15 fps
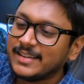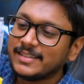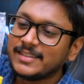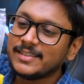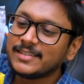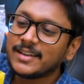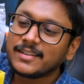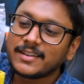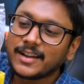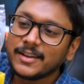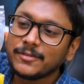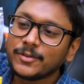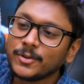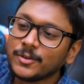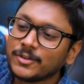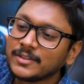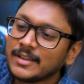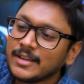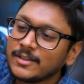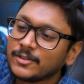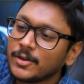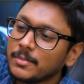These are dry fruits.
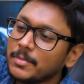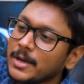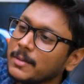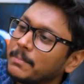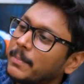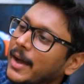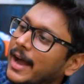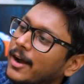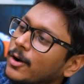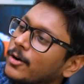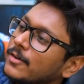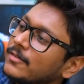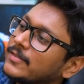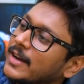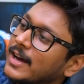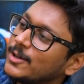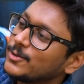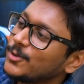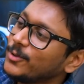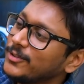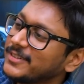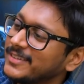So a big pack of
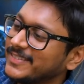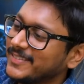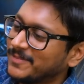kajus.